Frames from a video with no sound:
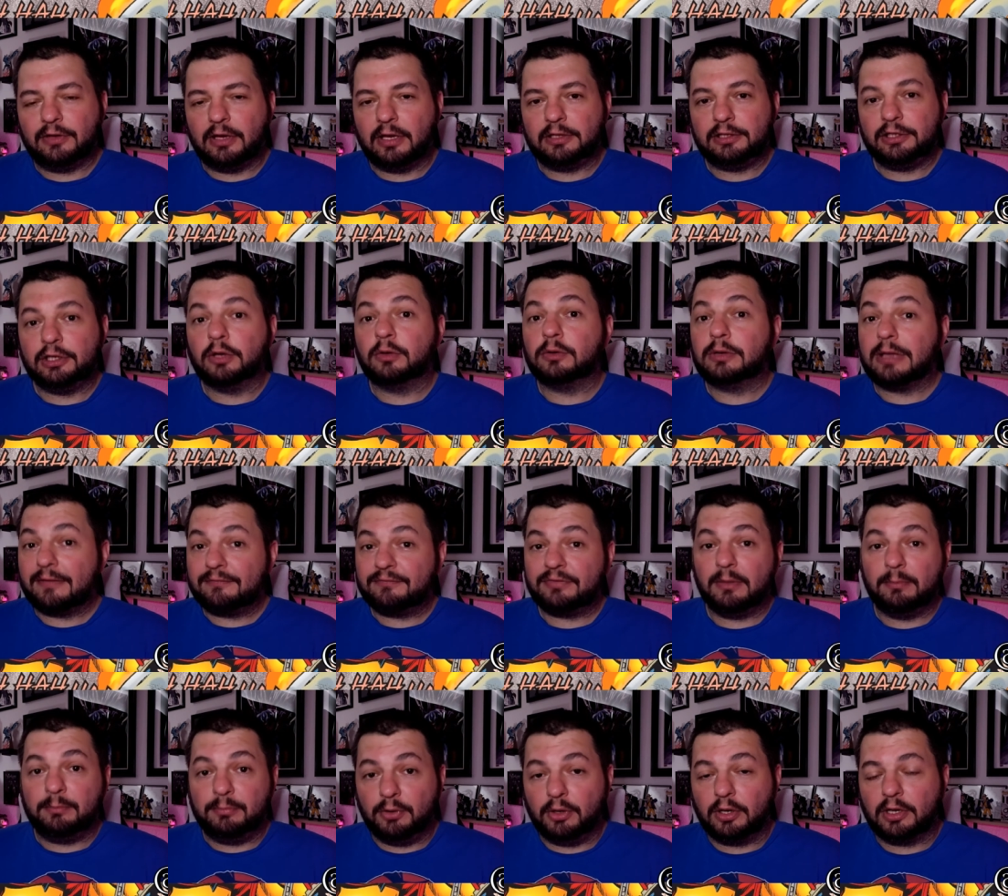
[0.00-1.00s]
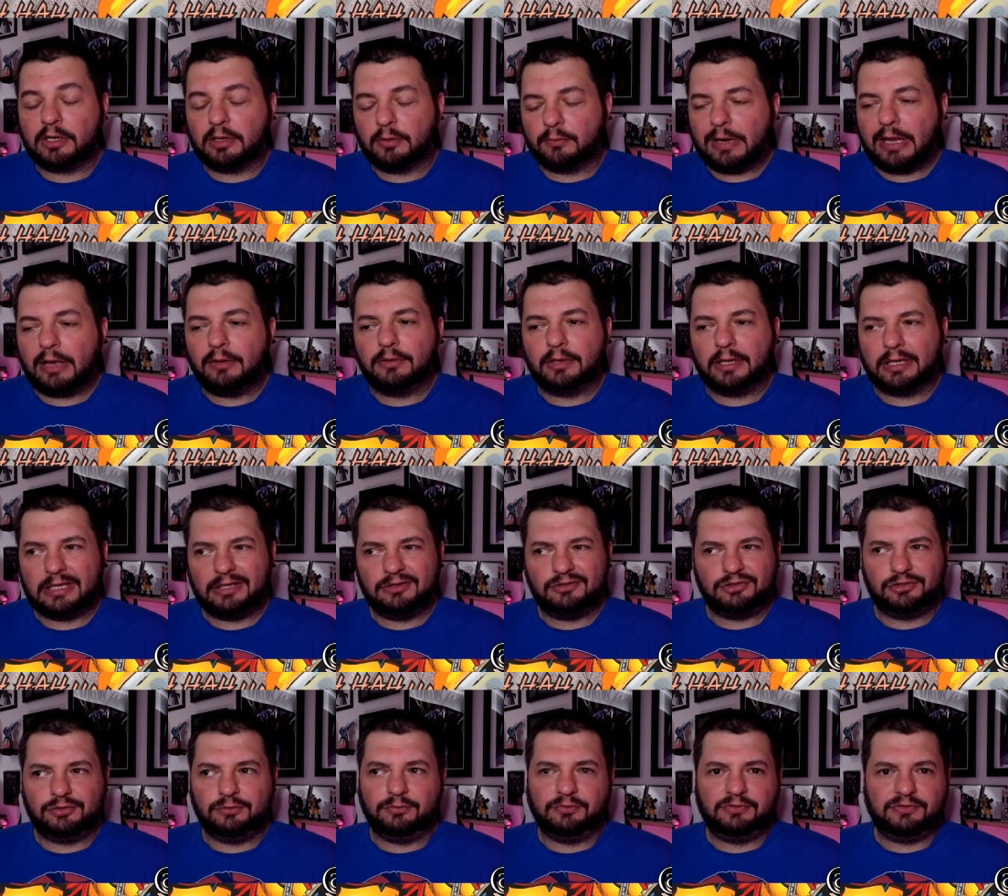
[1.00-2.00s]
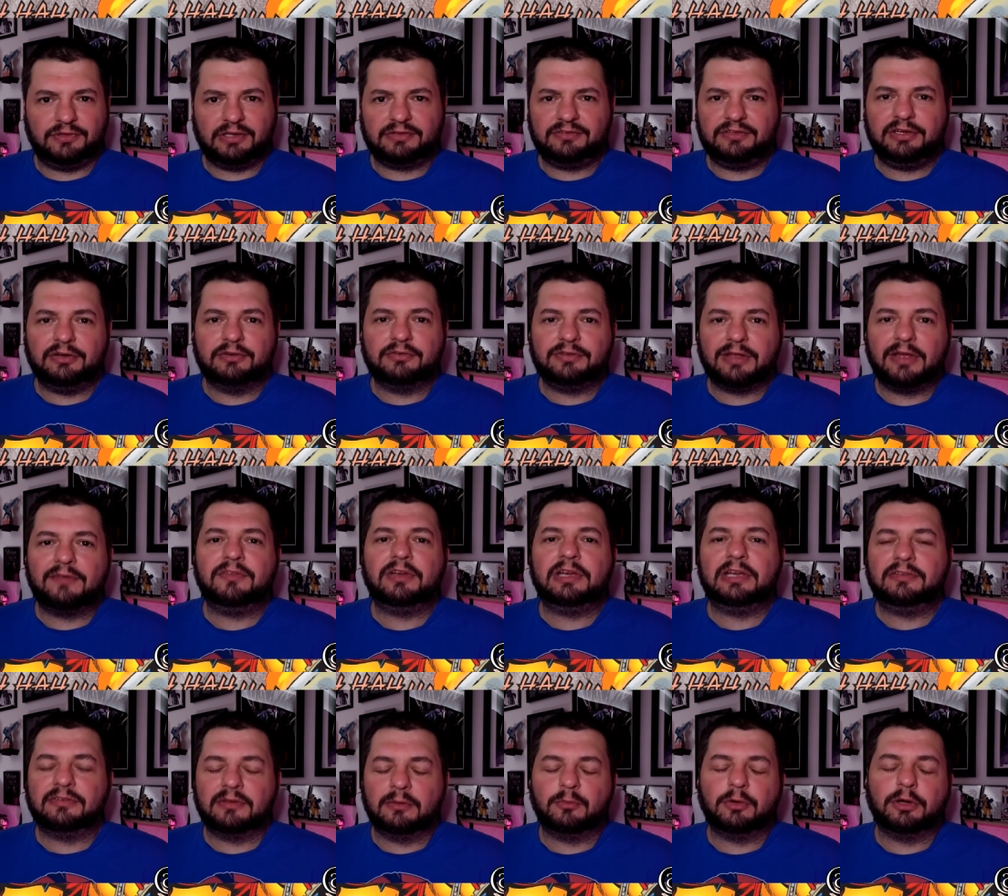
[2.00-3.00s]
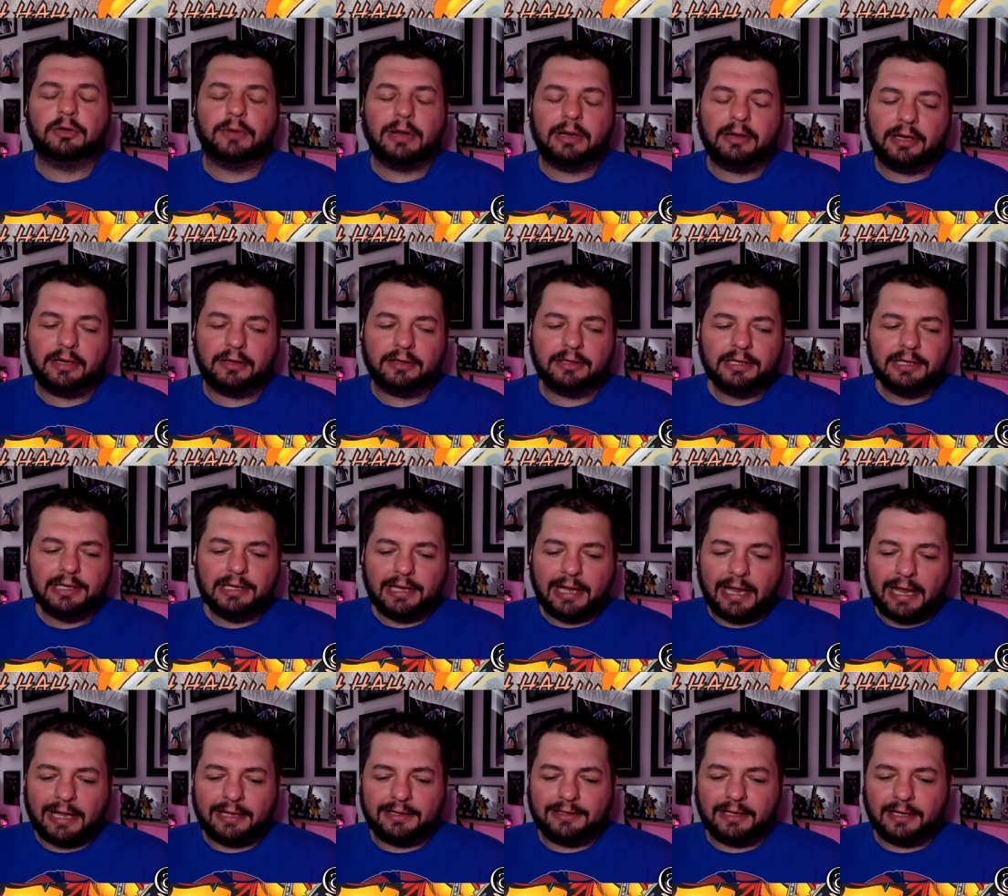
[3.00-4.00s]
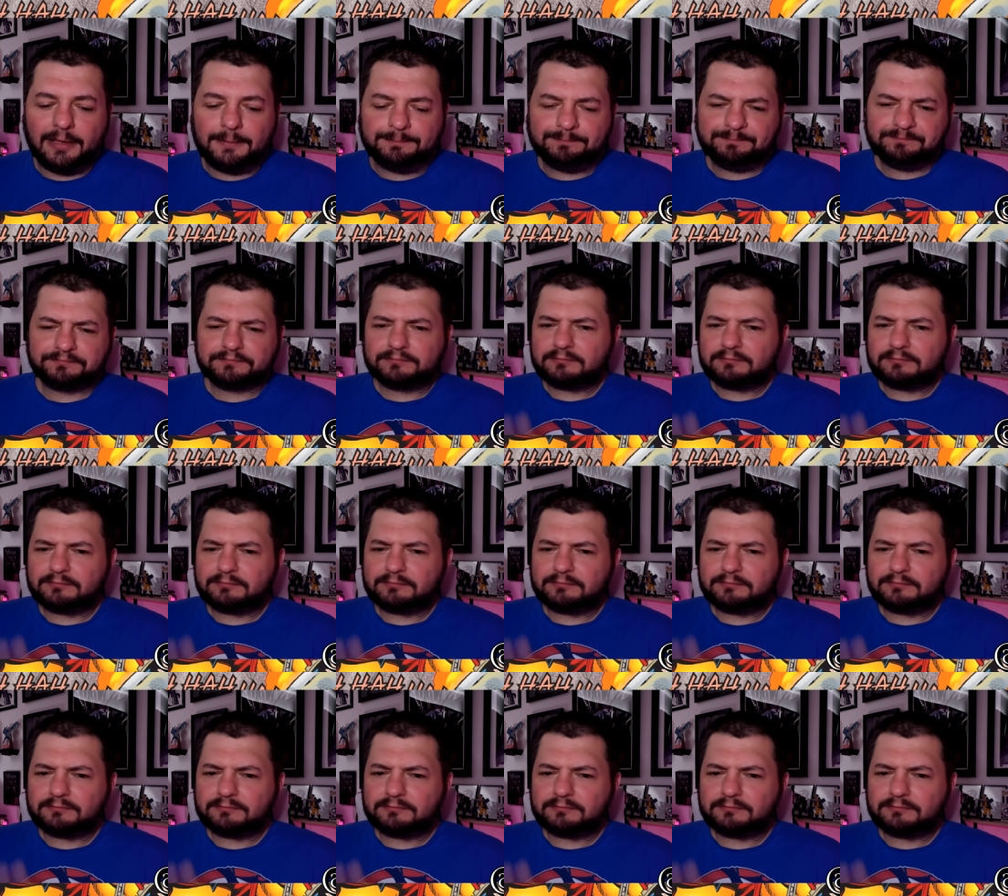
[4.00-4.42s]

uh, you know, left the book around like issue 60 or 70, somewhere around there. And um,